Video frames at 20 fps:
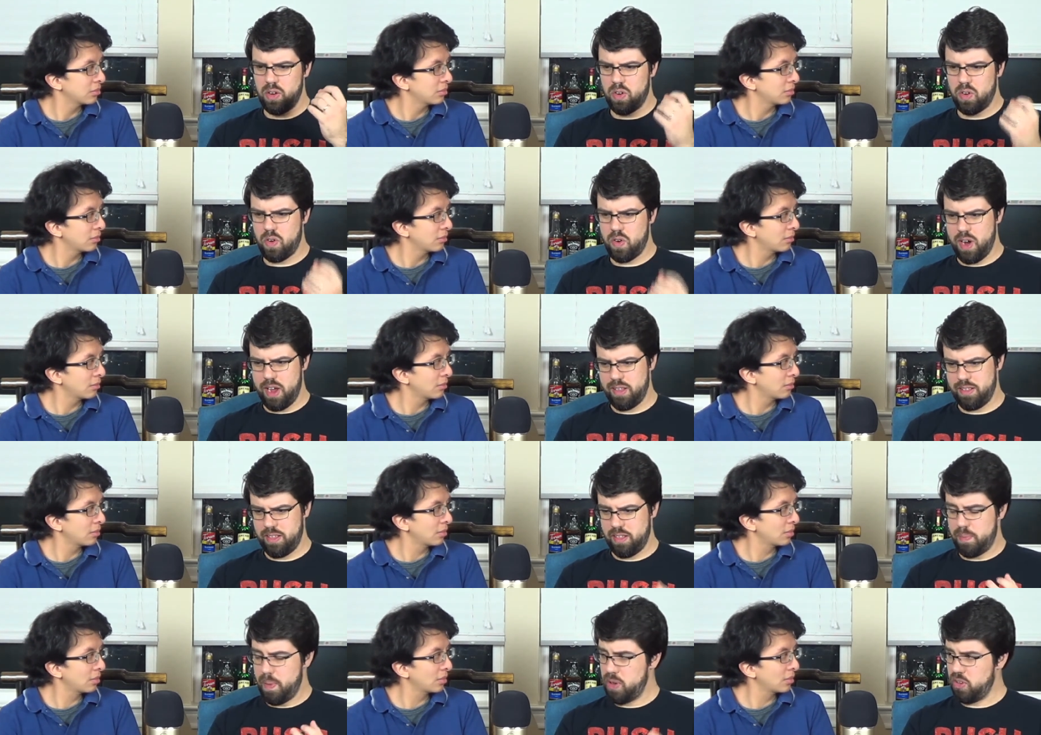Speaker 1: crazy,
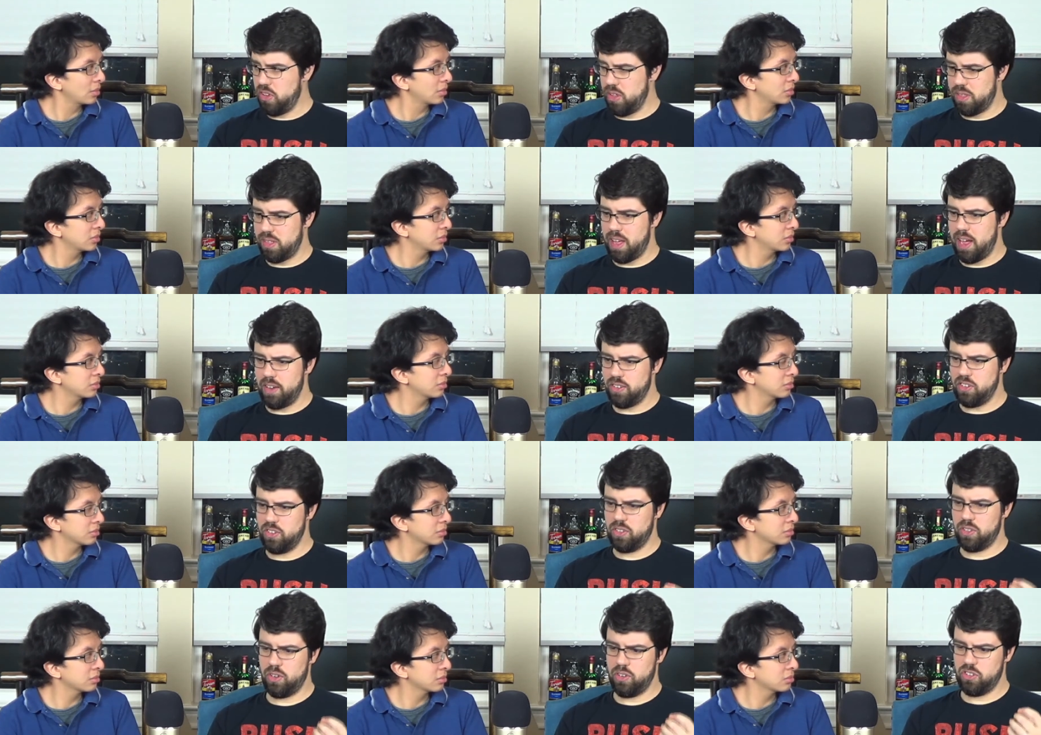especially
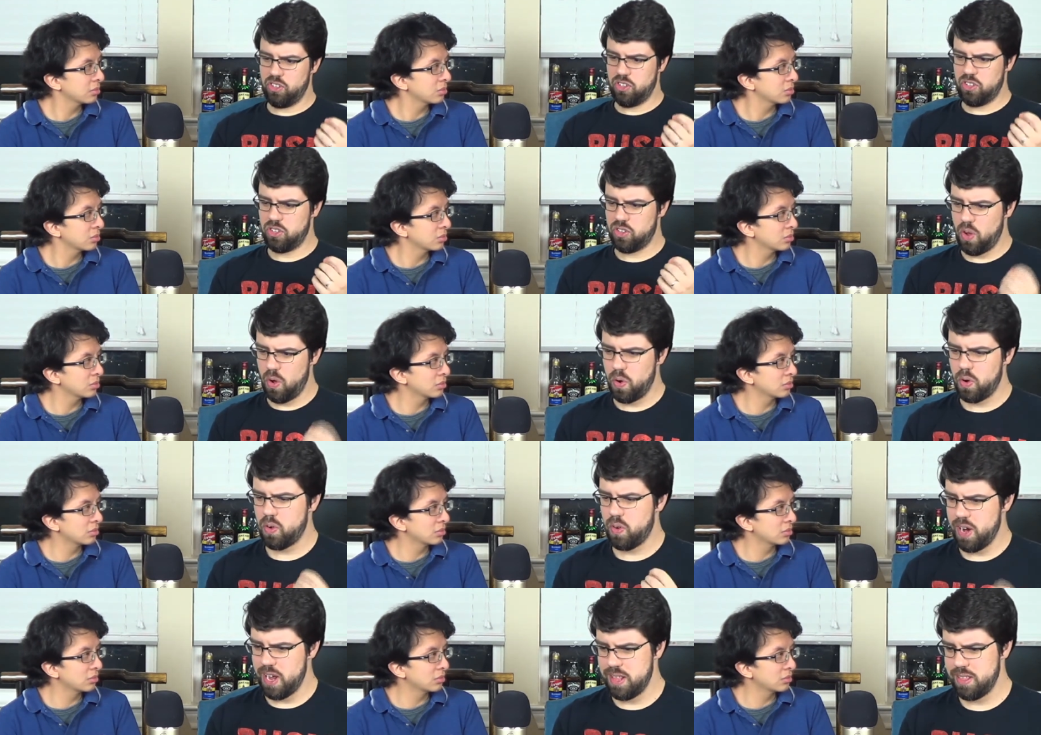scotches that are just so
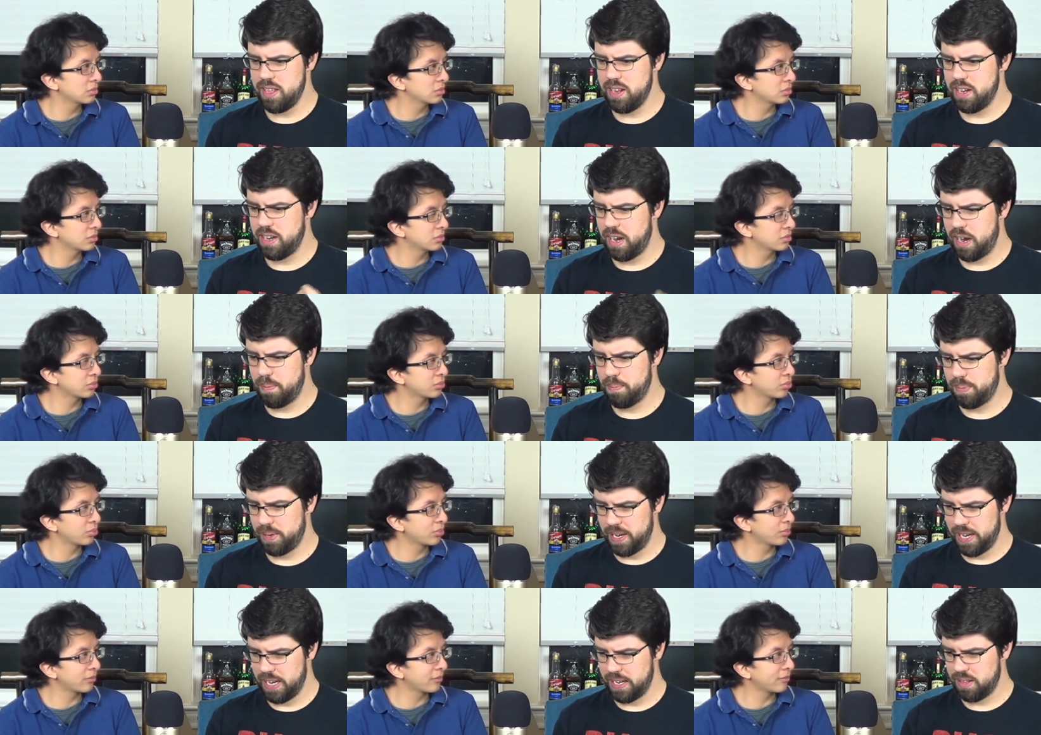crazy and
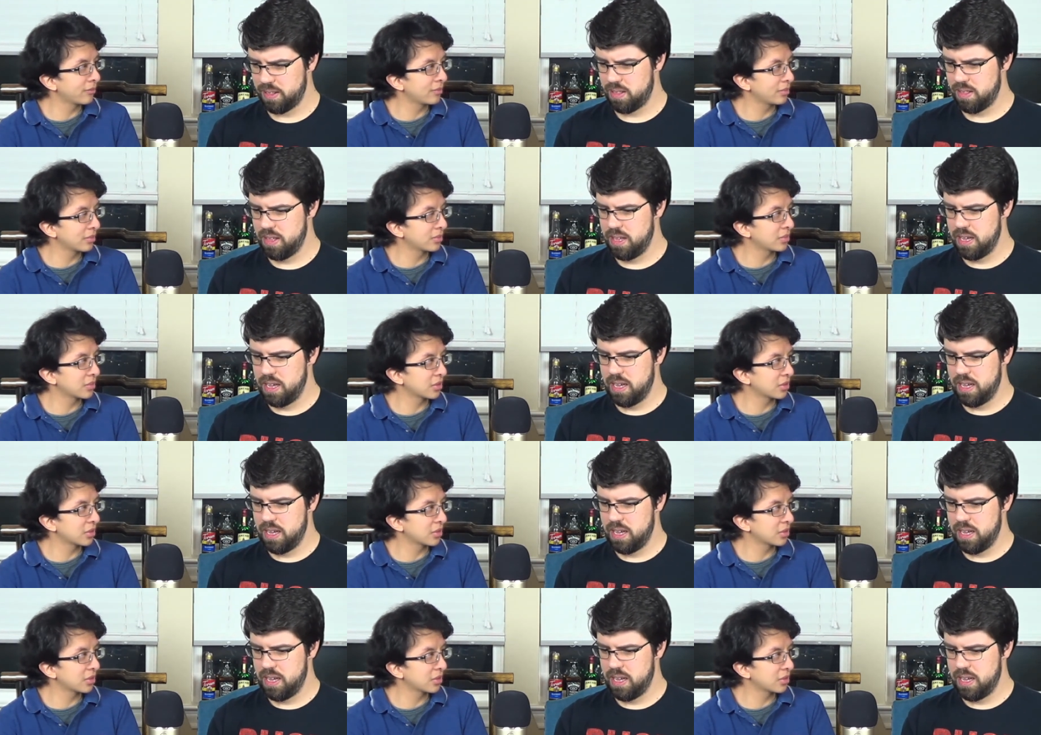complex.